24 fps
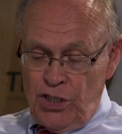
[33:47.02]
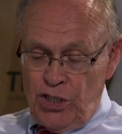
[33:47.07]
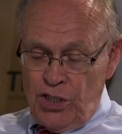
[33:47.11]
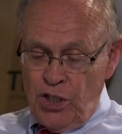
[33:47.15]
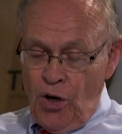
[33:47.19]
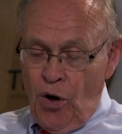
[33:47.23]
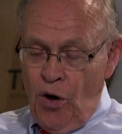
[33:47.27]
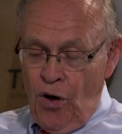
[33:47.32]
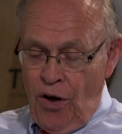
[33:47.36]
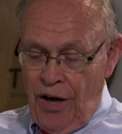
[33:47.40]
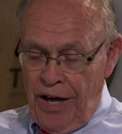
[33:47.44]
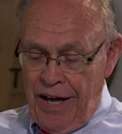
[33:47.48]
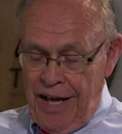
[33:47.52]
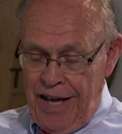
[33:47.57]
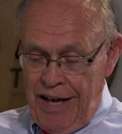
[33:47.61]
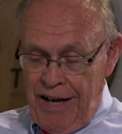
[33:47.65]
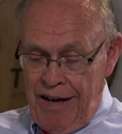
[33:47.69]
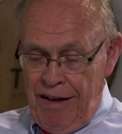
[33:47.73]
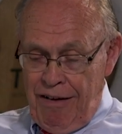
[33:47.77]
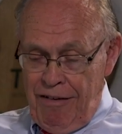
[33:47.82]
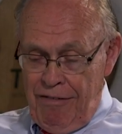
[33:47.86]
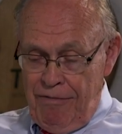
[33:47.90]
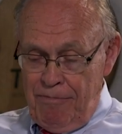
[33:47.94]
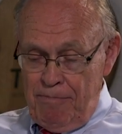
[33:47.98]

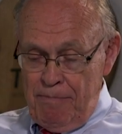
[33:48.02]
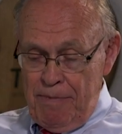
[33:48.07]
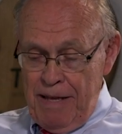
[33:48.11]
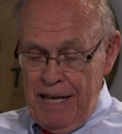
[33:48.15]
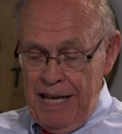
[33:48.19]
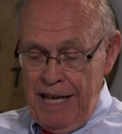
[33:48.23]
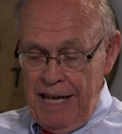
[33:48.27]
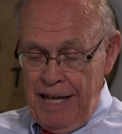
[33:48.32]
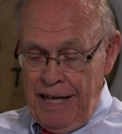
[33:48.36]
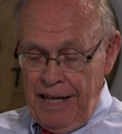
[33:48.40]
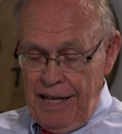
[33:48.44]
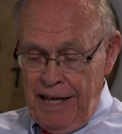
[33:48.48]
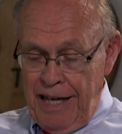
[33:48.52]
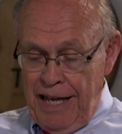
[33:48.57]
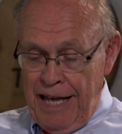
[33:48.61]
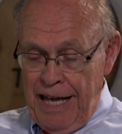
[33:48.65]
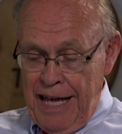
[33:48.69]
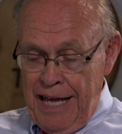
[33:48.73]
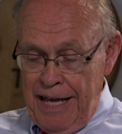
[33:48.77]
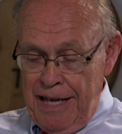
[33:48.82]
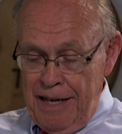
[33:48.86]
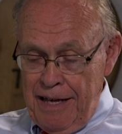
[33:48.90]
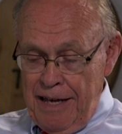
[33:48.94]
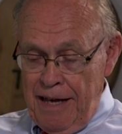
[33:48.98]
joy of being
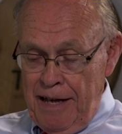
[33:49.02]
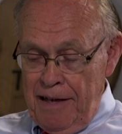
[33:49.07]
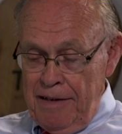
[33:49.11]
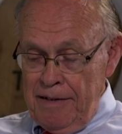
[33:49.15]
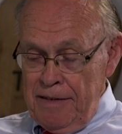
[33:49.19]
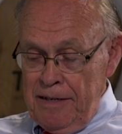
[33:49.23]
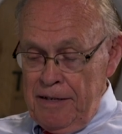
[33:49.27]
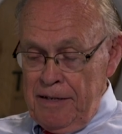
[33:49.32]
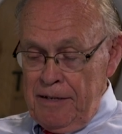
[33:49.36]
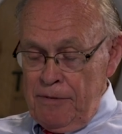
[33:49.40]
a uh,